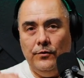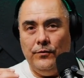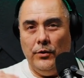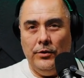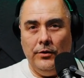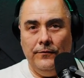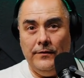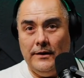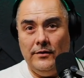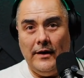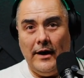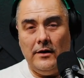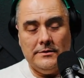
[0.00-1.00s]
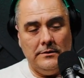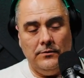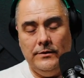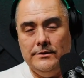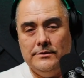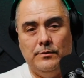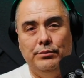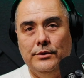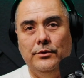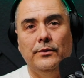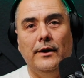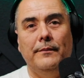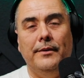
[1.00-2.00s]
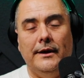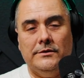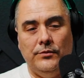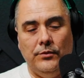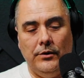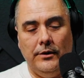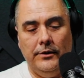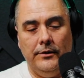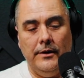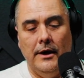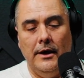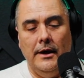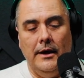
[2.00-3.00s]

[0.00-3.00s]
$450,000, we just blew right past 400